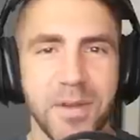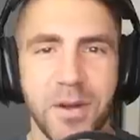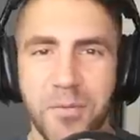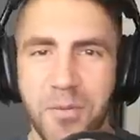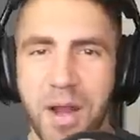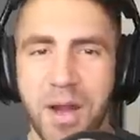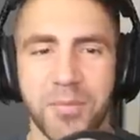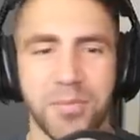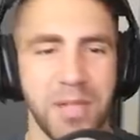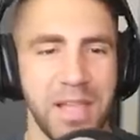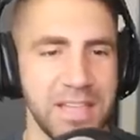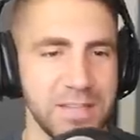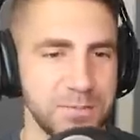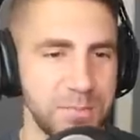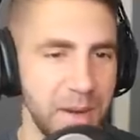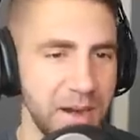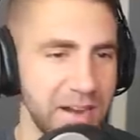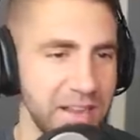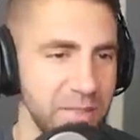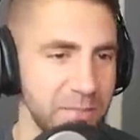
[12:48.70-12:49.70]
but I wanna play as
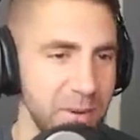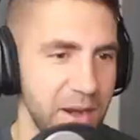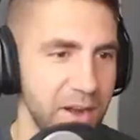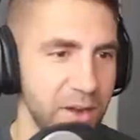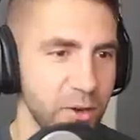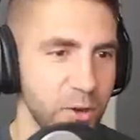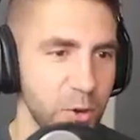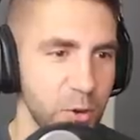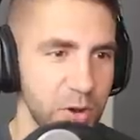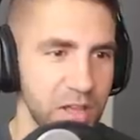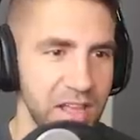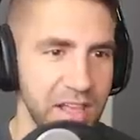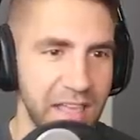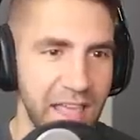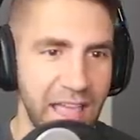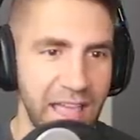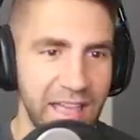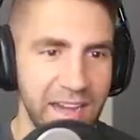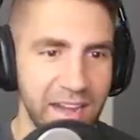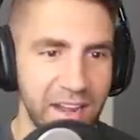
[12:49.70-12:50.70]
Barry the Barracuda
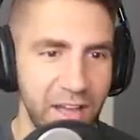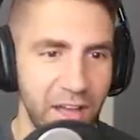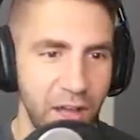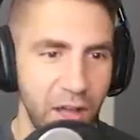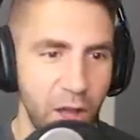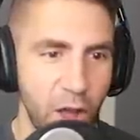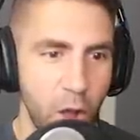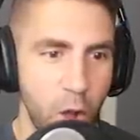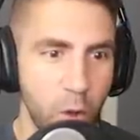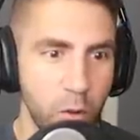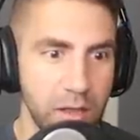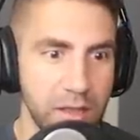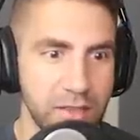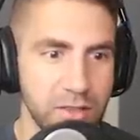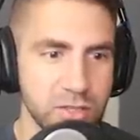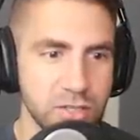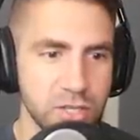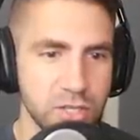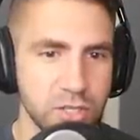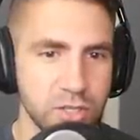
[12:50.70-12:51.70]
again. Okay,
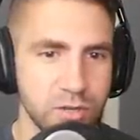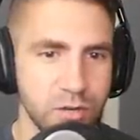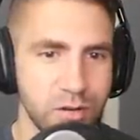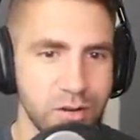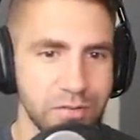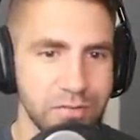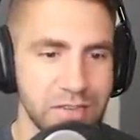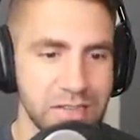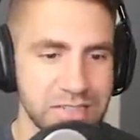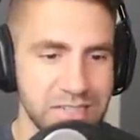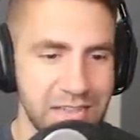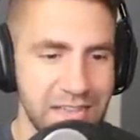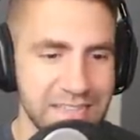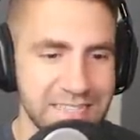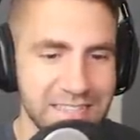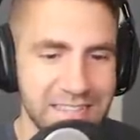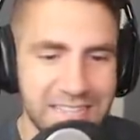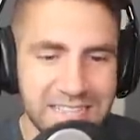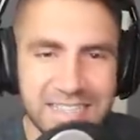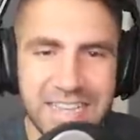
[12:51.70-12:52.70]
there's a swordfish,
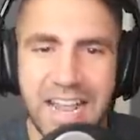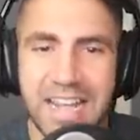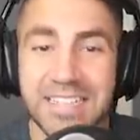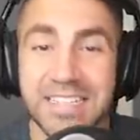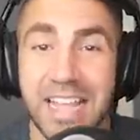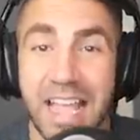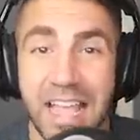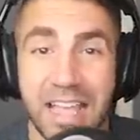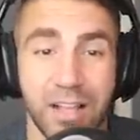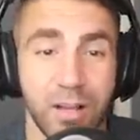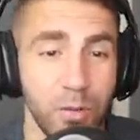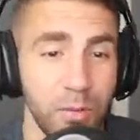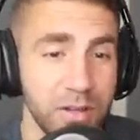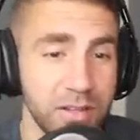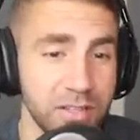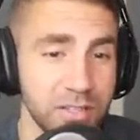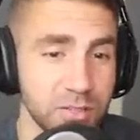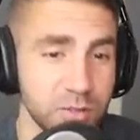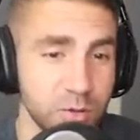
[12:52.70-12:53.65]
guys. Let's not tangle with the